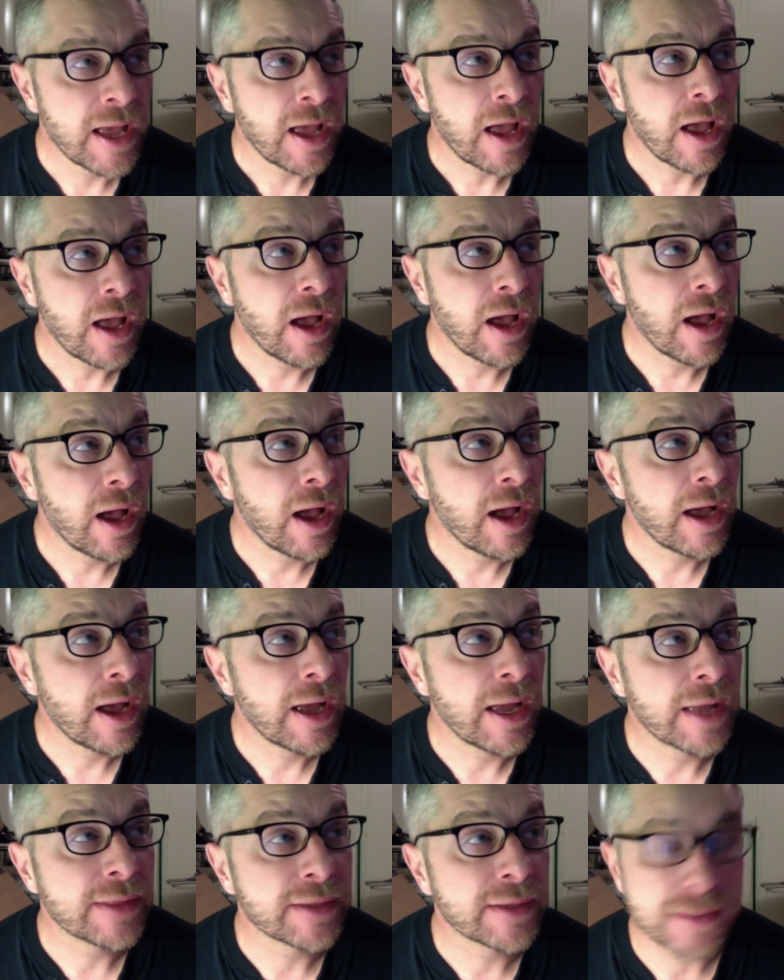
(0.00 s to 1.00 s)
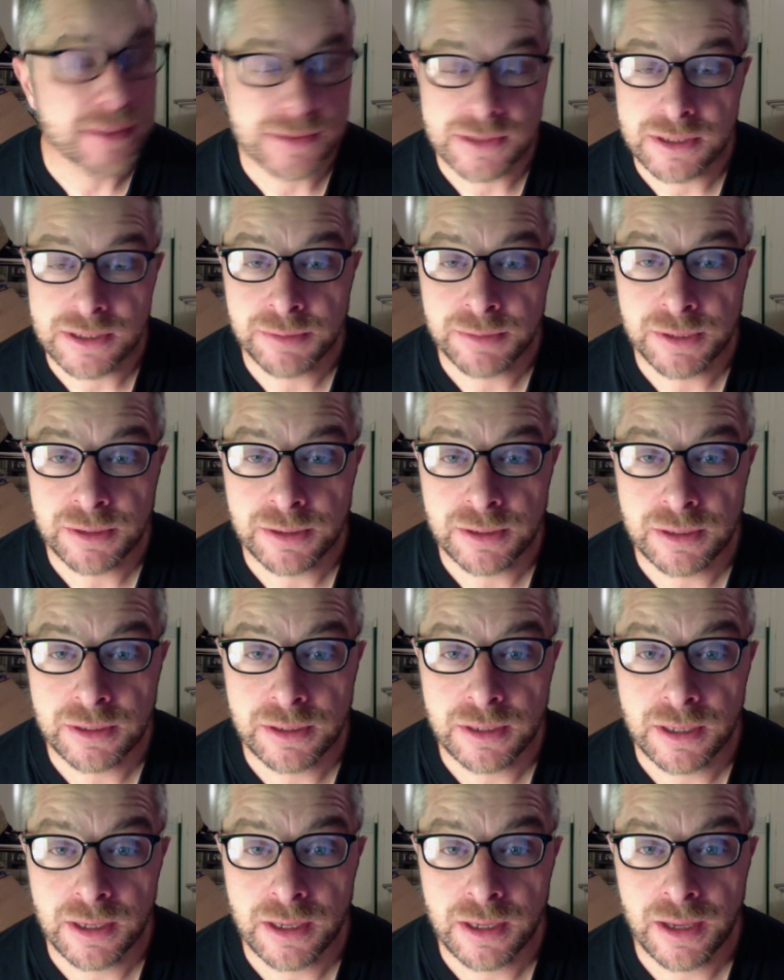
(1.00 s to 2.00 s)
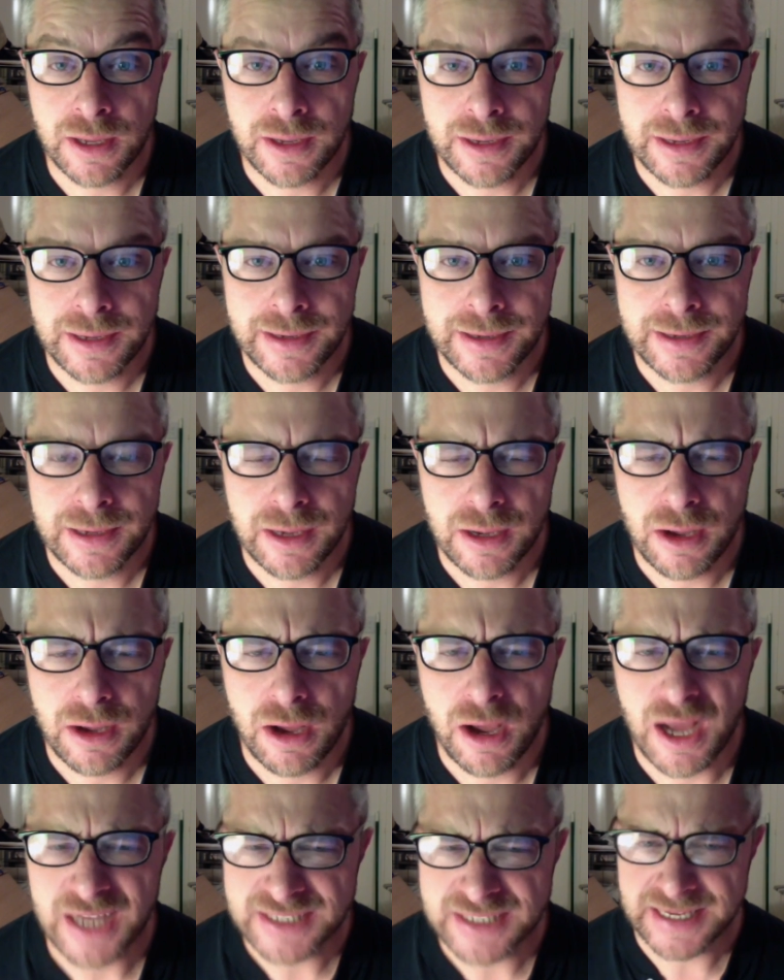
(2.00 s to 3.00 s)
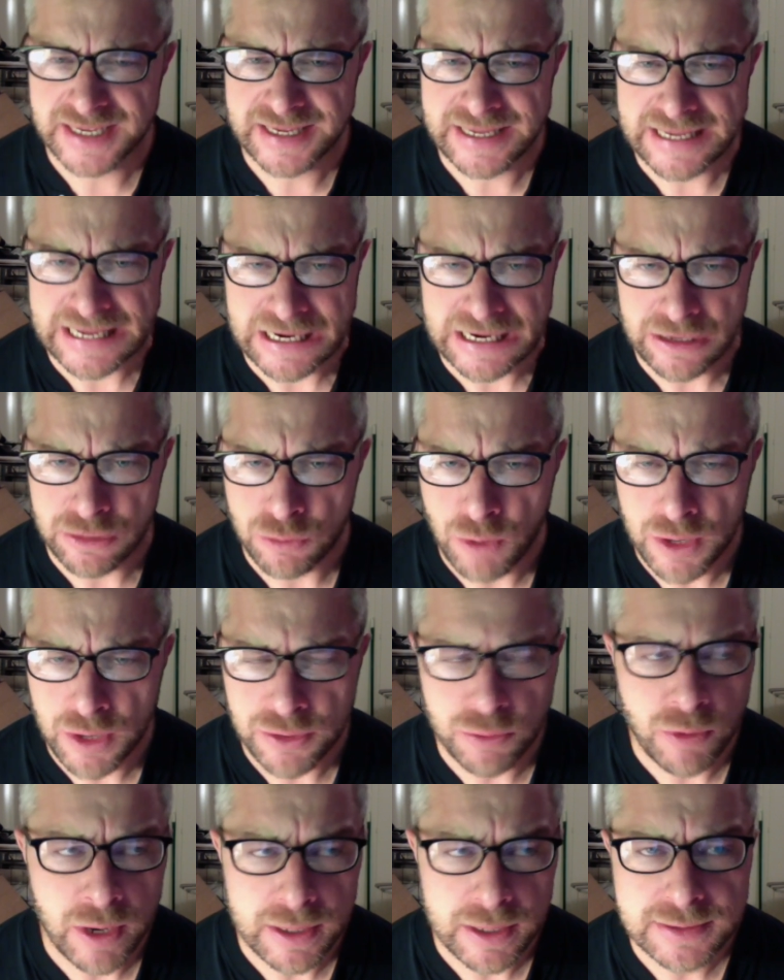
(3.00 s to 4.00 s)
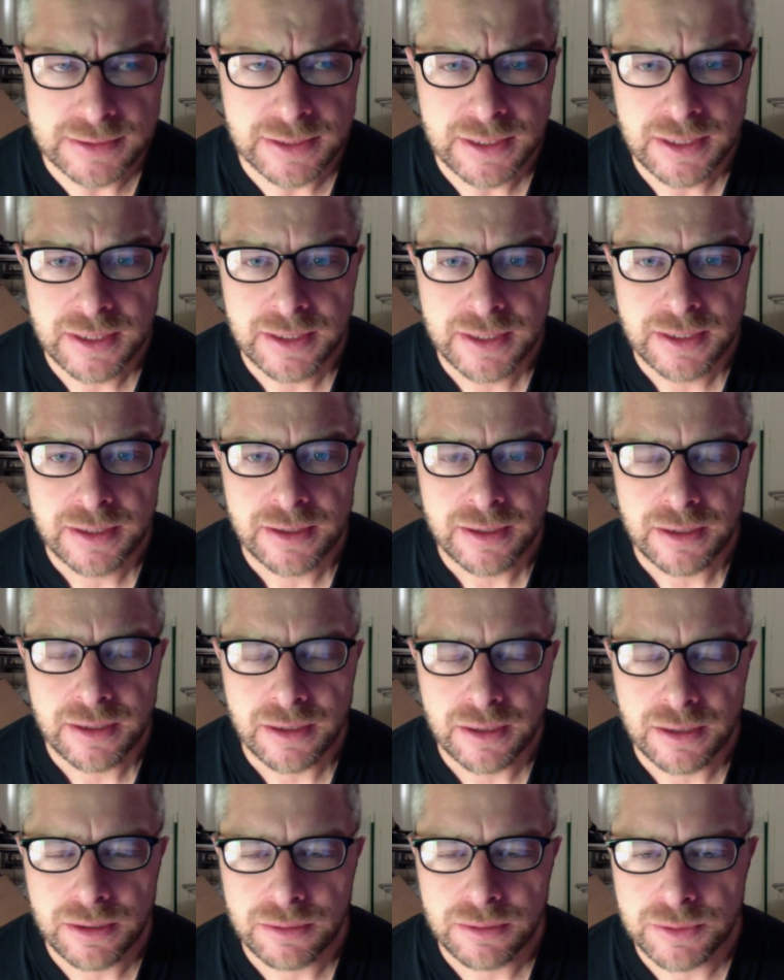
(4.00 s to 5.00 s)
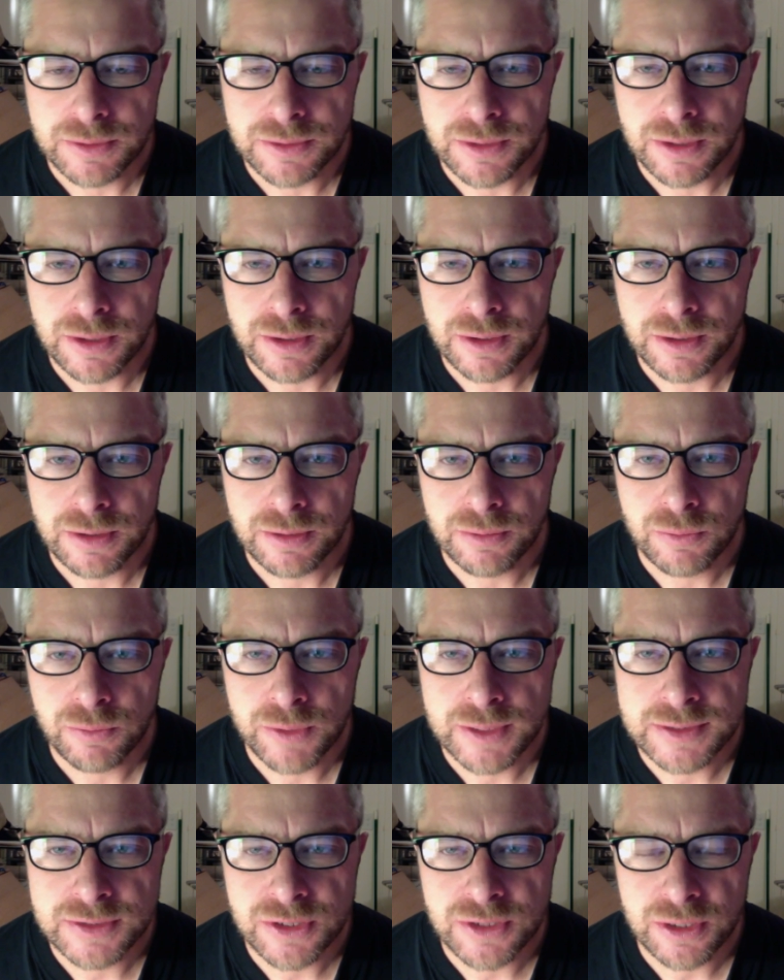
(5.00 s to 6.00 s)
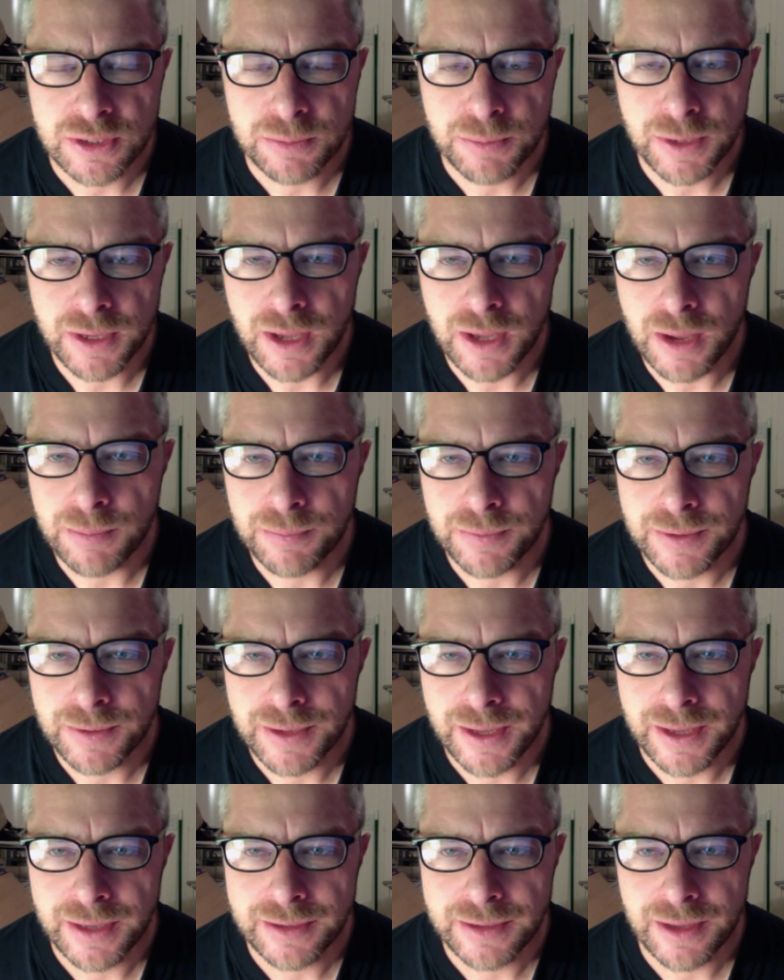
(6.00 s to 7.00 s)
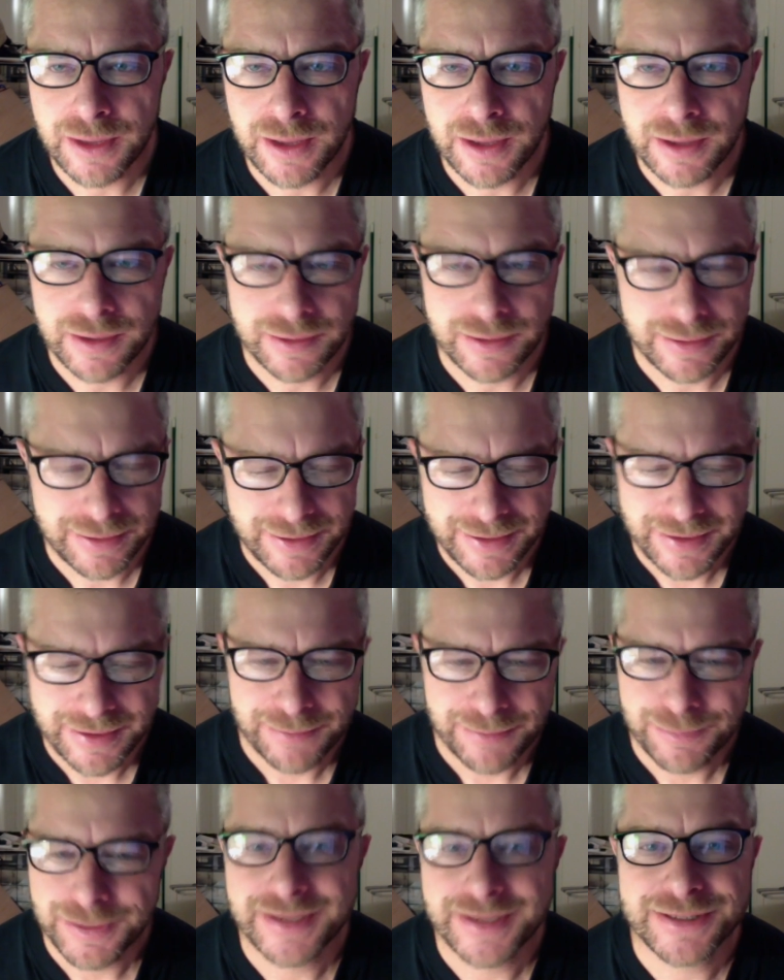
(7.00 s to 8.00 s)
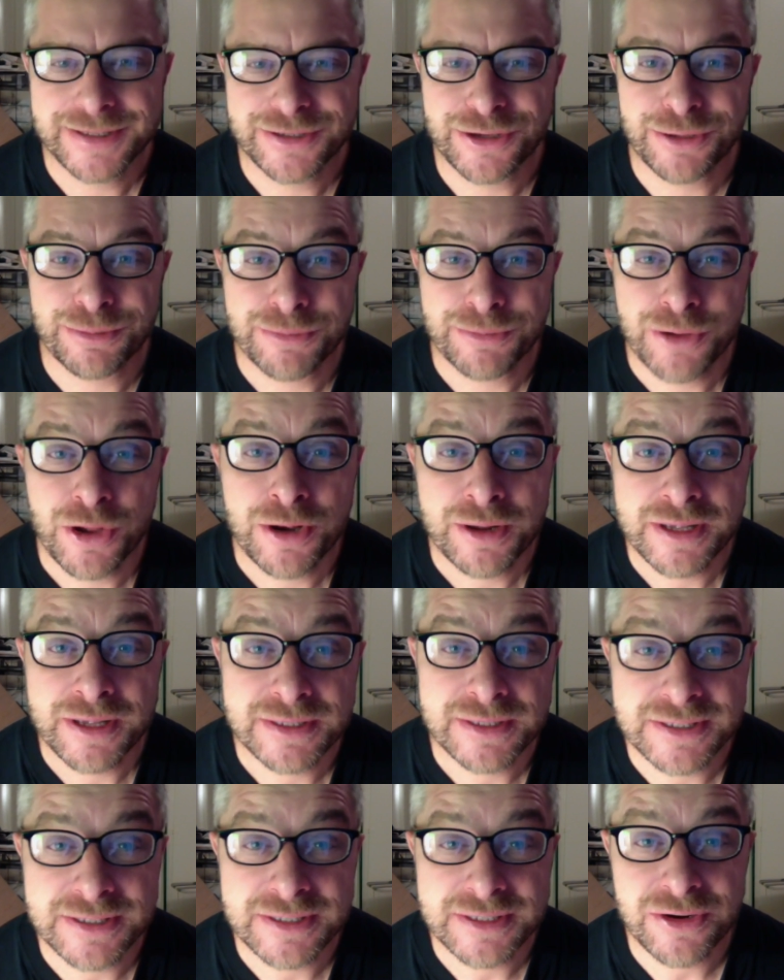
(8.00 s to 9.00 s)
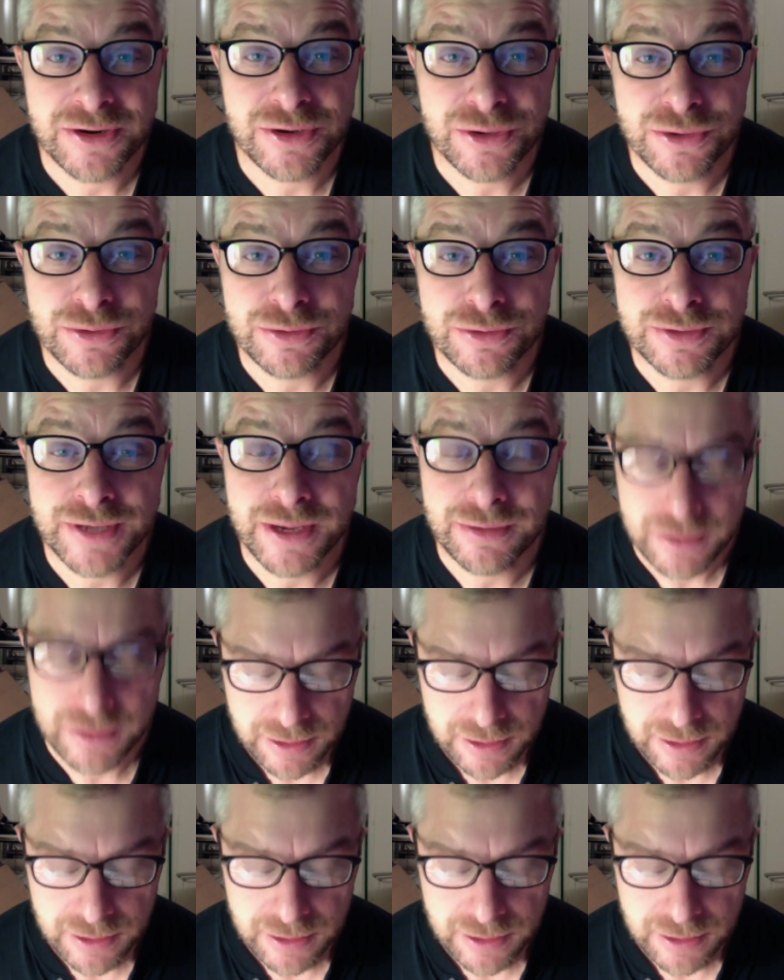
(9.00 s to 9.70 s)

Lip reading: I think it's going to be a odd day here weather-wise, with the wind starting to pick up. But it's good because it's starting to cool down.